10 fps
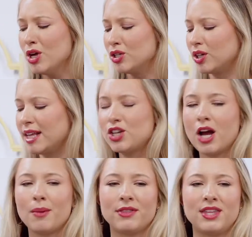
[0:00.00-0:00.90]
So let's
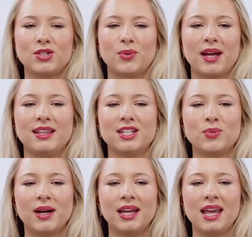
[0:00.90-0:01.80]
talk about this ring. This
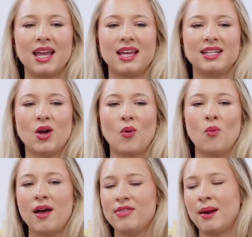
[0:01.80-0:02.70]
ring is
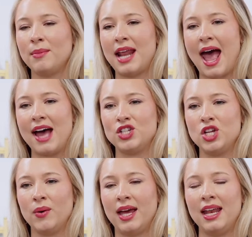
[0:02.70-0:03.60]
one that I'm gonna add
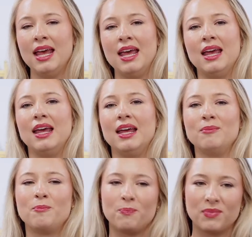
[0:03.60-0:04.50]
to it.
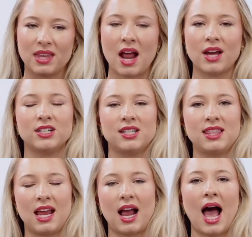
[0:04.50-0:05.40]
Now here's the
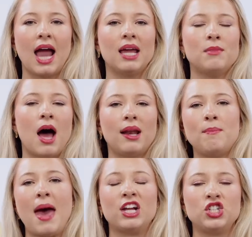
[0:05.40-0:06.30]
thing, I am not a
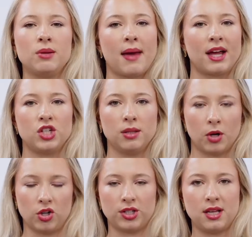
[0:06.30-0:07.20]
matchy-matchy
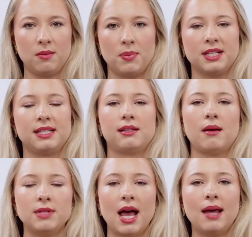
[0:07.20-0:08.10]
person, but
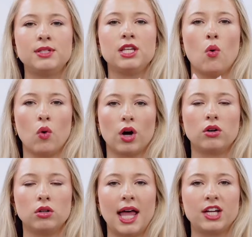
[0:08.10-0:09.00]
sometimes the Oro
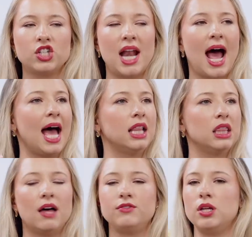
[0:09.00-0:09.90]
collection, I
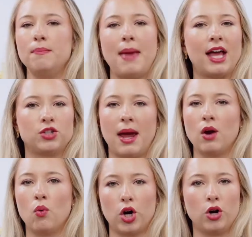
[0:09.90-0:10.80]
love to match my
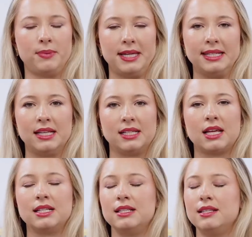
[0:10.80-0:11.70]
Oro pieces
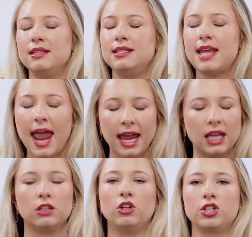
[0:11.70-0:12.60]
because dang,
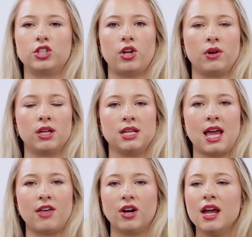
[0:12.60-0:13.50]
it looks so good
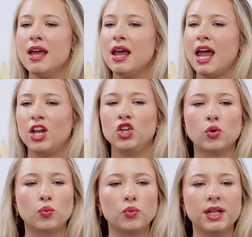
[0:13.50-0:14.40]
together. And
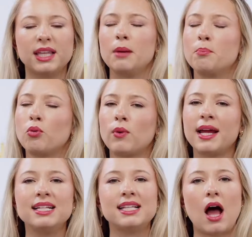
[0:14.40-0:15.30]
it
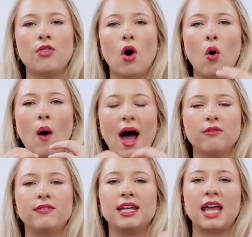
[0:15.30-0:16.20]
brings the whole
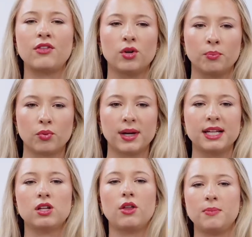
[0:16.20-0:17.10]
outfit together, it
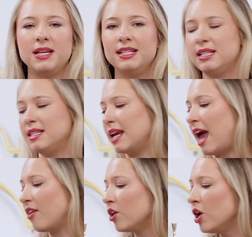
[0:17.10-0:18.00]
brings all the pieces
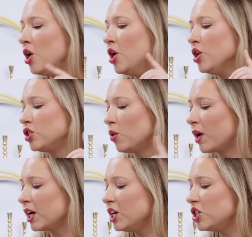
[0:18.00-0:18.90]
together. So
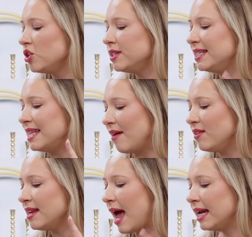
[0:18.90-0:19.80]
we're gonna do
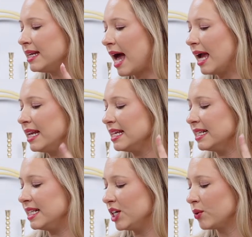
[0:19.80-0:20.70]

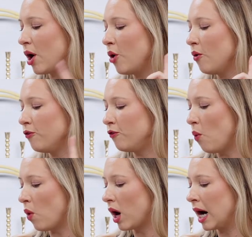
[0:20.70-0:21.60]

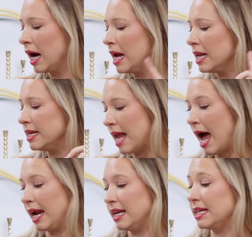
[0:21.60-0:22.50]
799049.
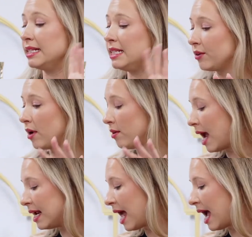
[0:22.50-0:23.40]

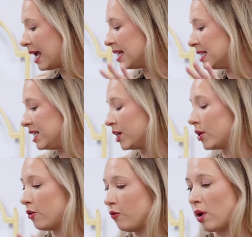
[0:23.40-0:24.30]

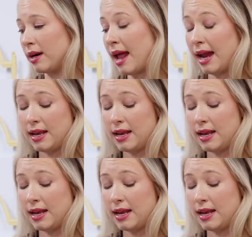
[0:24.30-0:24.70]
099049.